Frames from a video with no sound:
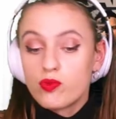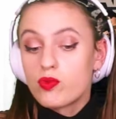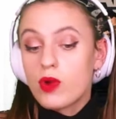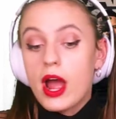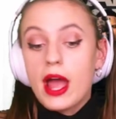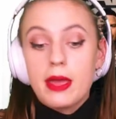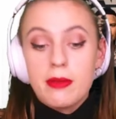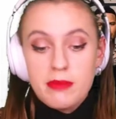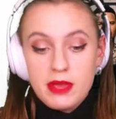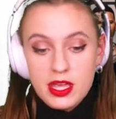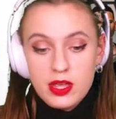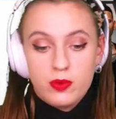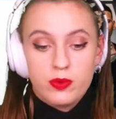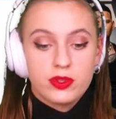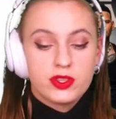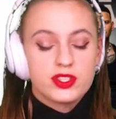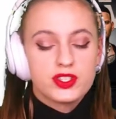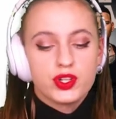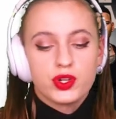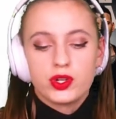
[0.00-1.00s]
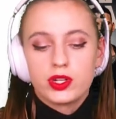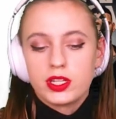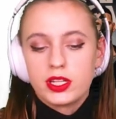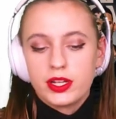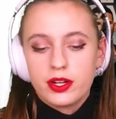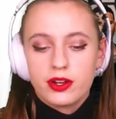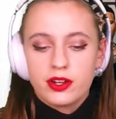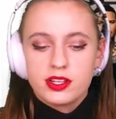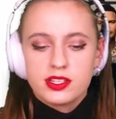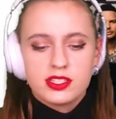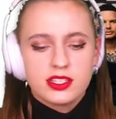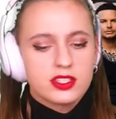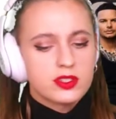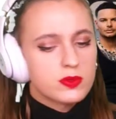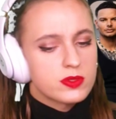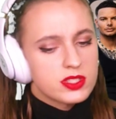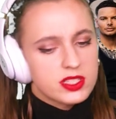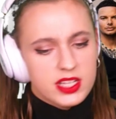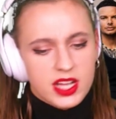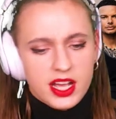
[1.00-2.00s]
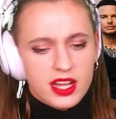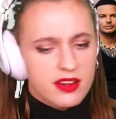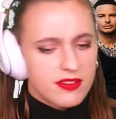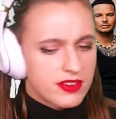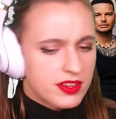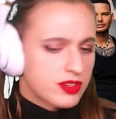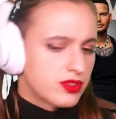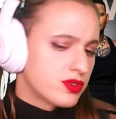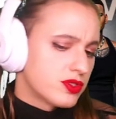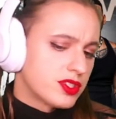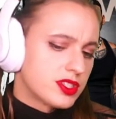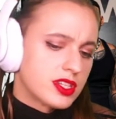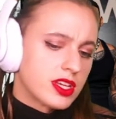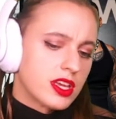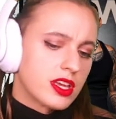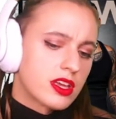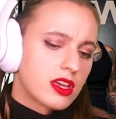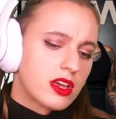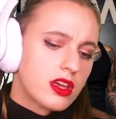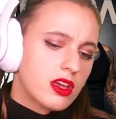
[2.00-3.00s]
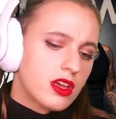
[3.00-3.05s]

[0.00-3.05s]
rhyming with certain lyrics. This one's kind of interesting.